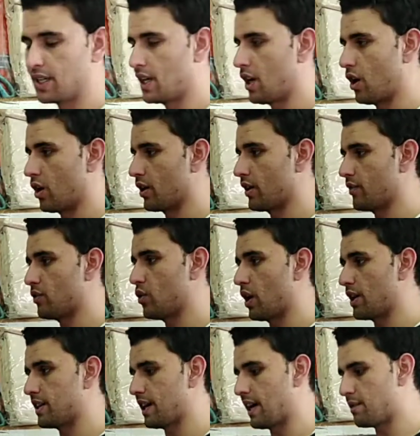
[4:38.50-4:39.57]
or if you
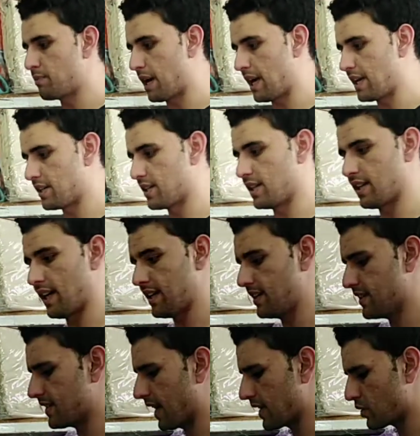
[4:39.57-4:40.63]
want 9 by 18, any
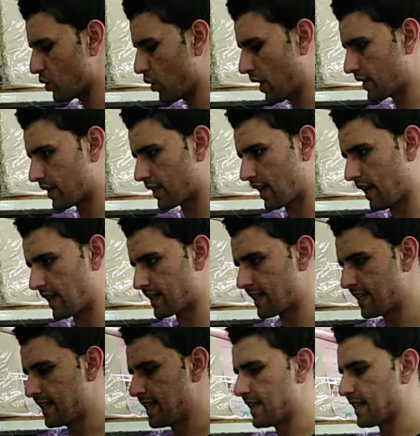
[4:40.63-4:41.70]
size you want it
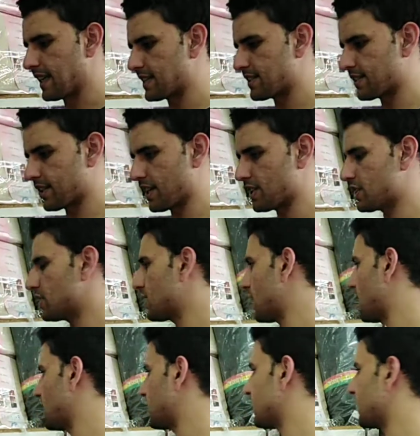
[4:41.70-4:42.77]
guys. The stretch
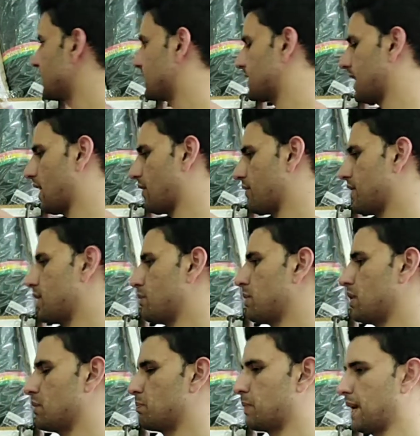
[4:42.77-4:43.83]
tent is
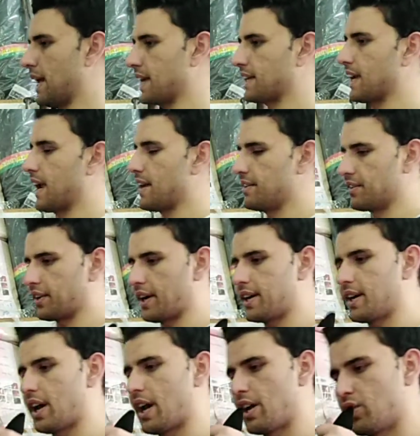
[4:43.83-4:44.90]
available, black and
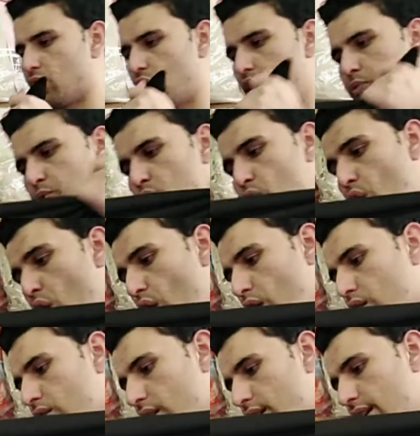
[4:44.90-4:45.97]
red and royal blue, all
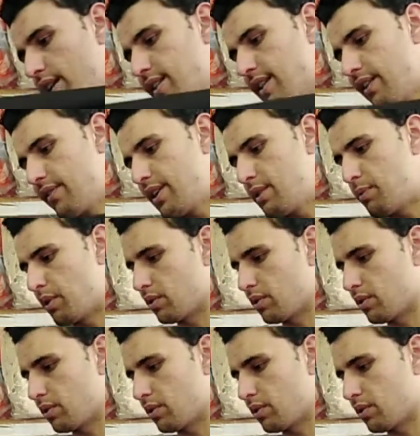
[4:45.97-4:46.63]
color is available